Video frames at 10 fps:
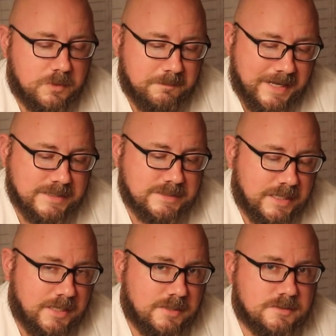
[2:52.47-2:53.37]
when
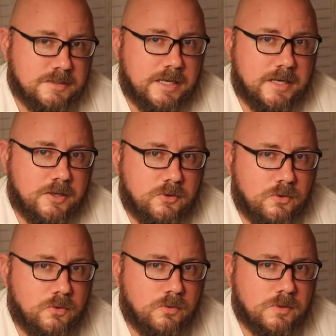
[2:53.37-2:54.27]
maintained in a
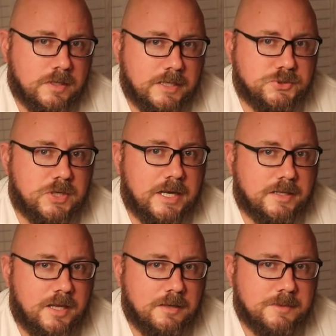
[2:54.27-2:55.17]
cool and dry
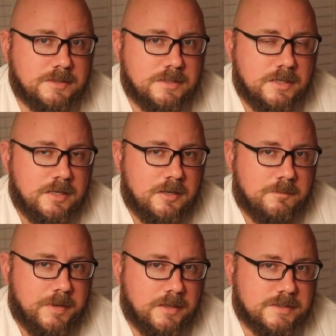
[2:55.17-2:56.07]
climate,
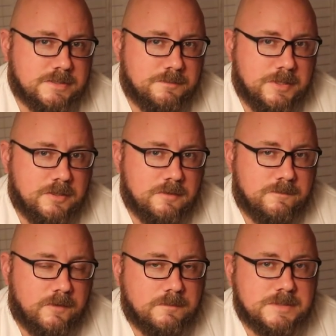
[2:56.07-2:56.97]
pellets can be
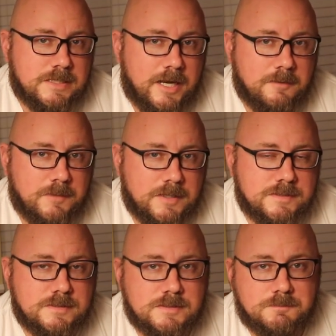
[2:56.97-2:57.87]
good for up to 9
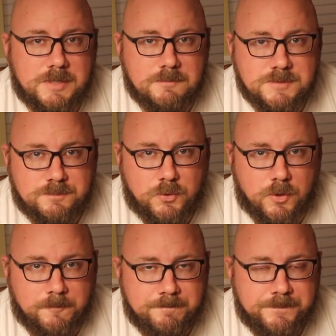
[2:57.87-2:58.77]
months, sometimes
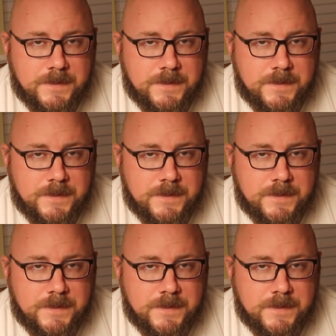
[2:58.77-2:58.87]
more.